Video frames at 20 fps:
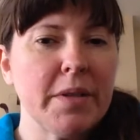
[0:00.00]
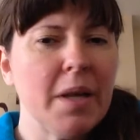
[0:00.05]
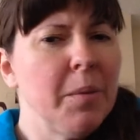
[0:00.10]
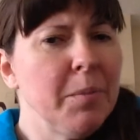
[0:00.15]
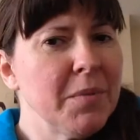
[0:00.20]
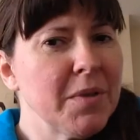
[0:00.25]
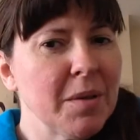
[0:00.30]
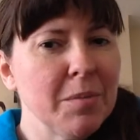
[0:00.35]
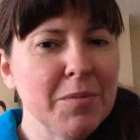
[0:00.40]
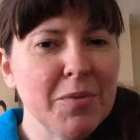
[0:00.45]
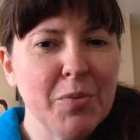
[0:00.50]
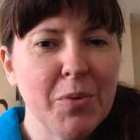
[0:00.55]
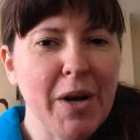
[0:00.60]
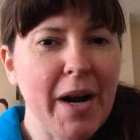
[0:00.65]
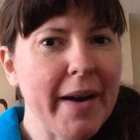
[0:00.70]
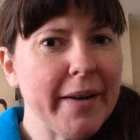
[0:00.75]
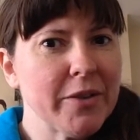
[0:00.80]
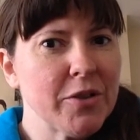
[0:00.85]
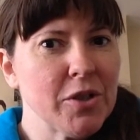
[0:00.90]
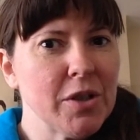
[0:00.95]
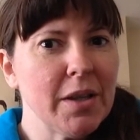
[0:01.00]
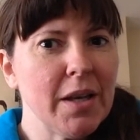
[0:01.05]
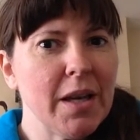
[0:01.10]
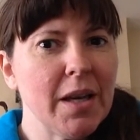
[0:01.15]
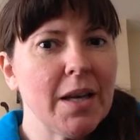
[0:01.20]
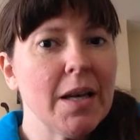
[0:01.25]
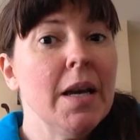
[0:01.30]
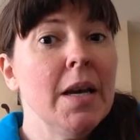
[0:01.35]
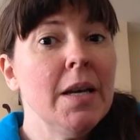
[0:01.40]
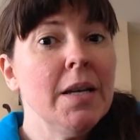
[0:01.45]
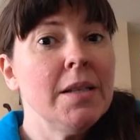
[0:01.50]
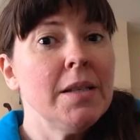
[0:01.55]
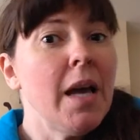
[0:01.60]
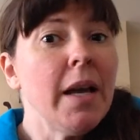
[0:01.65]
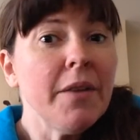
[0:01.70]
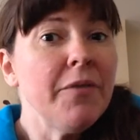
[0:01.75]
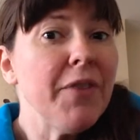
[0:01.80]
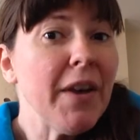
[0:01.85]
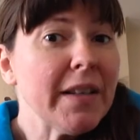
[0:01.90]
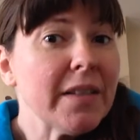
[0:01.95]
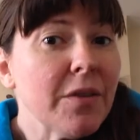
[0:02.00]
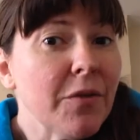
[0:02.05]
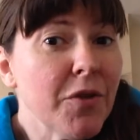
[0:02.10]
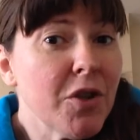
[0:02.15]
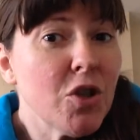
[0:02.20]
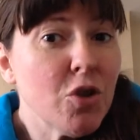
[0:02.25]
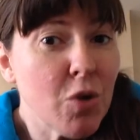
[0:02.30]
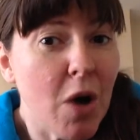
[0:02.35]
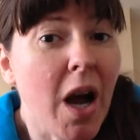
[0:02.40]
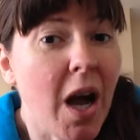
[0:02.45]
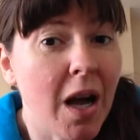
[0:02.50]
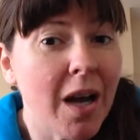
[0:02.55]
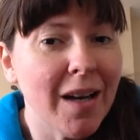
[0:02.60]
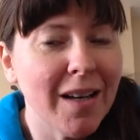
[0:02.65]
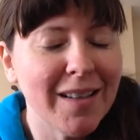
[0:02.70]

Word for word: symptoms were actually side effects of the drugs.